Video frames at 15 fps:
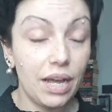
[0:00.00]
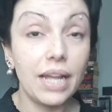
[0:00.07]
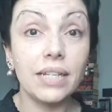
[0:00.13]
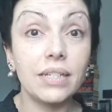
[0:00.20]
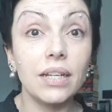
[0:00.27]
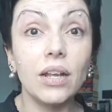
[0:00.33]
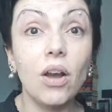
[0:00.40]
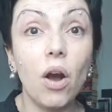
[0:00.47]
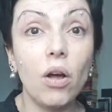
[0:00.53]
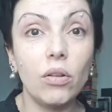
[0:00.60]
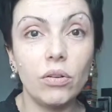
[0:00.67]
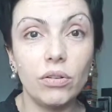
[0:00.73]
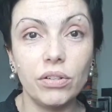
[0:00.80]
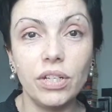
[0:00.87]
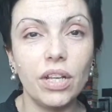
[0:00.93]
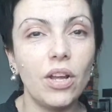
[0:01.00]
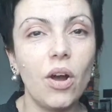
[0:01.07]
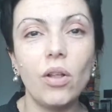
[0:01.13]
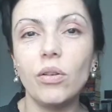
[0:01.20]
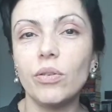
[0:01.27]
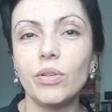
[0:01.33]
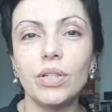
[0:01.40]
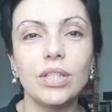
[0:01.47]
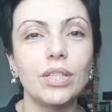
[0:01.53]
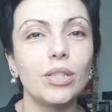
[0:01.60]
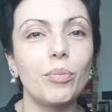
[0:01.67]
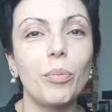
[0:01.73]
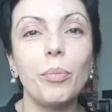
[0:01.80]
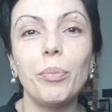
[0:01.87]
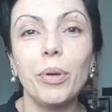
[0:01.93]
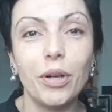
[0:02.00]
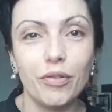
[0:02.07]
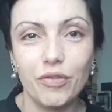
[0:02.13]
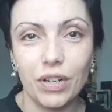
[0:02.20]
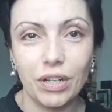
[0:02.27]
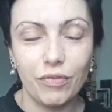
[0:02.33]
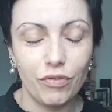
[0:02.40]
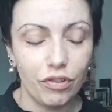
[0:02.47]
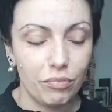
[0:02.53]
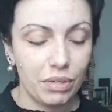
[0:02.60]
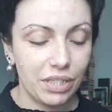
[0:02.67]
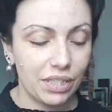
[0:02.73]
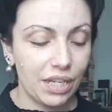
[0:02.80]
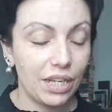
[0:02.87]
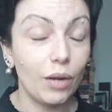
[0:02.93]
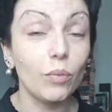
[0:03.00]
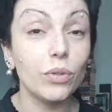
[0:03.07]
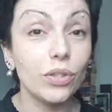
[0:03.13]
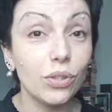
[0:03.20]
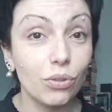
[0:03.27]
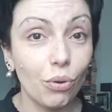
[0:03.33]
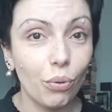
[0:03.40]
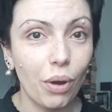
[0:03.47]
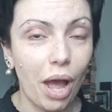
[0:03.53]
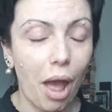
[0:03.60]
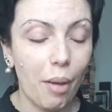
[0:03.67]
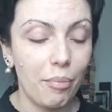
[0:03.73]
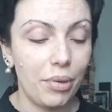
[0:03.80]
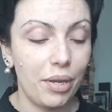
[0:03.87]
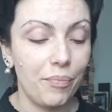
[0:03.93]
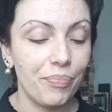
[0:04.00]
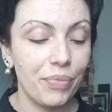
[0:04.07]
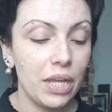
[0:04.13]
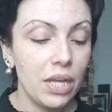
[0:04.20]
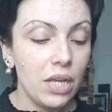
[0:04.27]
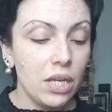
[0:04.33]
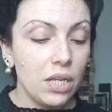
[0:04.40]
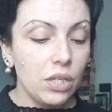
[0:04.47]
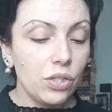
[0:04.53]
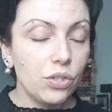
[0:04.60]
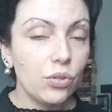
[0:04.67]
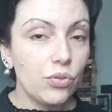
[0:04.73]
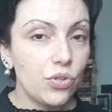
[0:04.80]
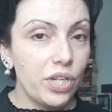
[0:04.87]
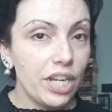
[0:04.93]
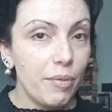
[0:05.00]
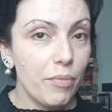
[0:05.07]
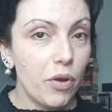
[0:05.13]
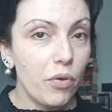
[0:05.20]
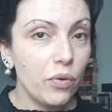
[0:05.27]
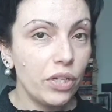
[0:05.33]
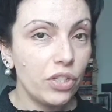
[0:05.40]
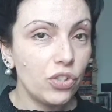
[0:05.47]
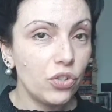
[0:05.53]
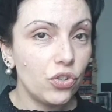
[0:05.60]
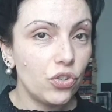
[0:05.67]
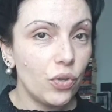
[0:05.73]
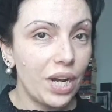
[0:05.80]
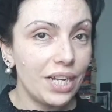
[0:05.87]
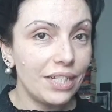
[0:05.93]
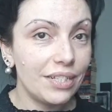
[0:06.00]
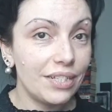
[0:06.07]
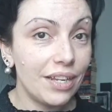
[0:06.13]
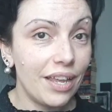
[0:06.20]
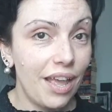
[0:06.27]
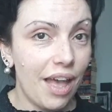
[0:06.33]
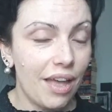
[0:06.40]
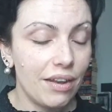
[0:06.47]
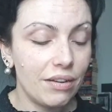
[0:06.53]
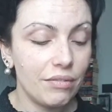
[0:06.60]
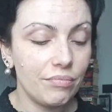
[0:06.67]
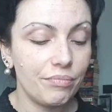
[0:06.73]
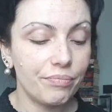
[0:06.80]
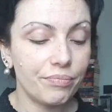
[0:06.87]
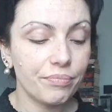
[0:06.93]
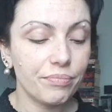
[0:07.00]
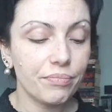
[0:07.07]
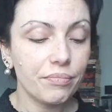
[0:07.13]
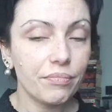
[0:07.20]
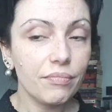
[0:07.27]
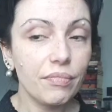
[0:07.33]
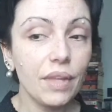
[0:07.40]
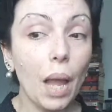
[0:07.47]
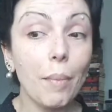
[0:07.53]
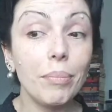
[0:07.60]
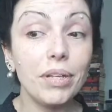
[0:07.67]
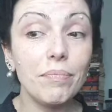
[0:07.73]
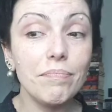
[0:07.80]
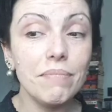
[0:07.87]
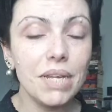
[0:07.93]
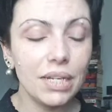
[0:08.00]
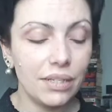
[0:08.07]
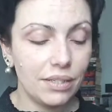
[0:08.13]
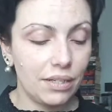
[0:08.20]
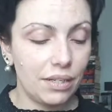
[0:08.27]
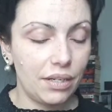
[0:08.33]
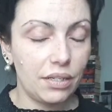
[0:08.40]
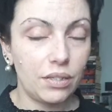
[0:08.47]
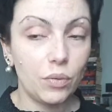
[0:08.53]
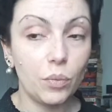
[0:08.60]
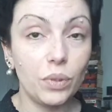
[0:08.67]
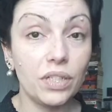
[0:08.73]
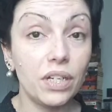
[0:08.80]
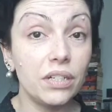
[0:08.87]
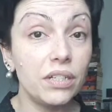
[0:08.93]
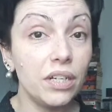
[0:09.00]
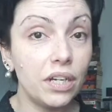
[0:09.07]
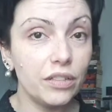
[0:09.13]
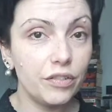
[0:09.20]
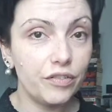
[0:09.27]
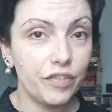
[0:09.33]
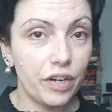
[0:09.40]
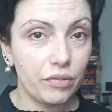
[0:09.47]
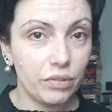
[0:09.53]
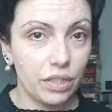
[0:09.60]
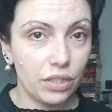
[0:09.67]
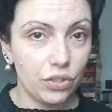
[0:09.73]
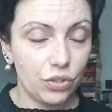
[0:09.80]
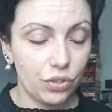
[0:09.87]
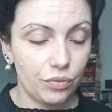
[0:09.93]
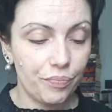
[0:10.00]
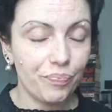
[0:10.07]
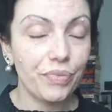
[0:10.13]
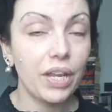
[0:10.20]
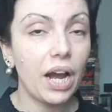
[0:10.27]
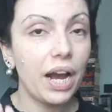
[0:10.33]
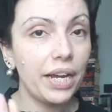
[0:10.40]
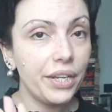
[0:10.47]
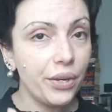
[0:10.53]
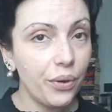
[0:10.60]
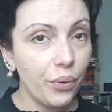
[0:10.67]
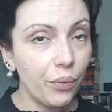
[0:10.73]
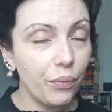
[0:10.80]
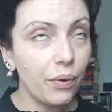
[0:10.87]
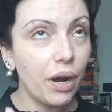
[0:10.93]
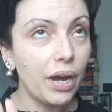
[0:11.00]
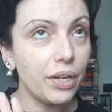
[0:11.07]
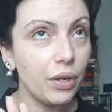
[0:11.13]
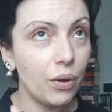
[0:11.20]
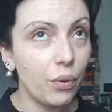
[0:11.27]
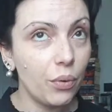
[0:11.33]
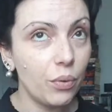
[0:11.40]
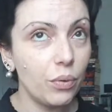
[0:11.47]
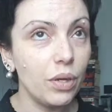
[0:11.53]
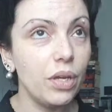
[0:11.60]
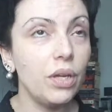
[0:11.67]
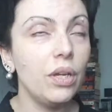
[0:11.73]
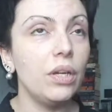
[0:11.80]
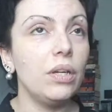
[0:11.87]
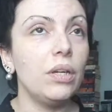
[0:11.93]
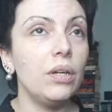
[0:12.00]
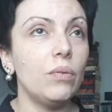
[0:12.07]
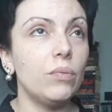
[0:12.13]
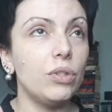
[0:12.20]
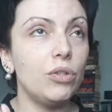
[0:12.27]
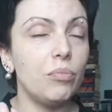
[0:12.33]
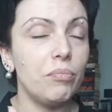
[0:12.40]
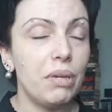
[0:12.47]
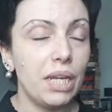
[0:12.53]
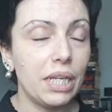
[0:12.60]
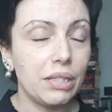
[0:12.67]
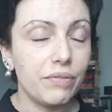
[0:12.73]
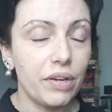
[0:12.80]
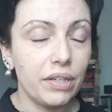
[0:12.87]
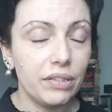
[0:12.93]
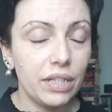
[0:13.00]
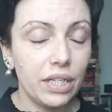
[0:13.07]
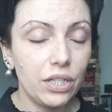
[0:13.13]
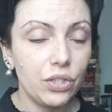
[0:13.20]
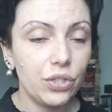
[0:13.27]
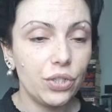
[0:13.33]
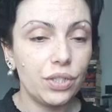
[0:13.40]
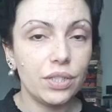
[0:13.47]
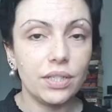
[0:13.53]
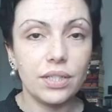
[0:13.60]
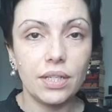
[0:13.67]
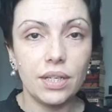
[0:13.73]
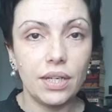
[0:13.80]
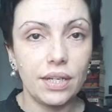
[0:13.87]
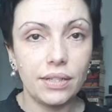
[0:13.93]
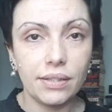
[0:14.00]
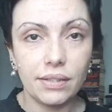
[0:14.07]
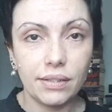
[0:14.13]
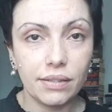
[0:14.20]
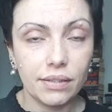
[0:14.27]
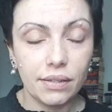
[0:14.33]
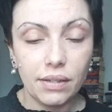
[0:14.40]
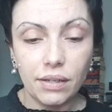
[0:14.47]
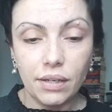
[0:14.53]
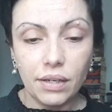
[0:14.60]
and the color is perfect for my skin. I was so happy. So today I'm going to try it again, but mixing it with another foundation. I know when you mix foundations it's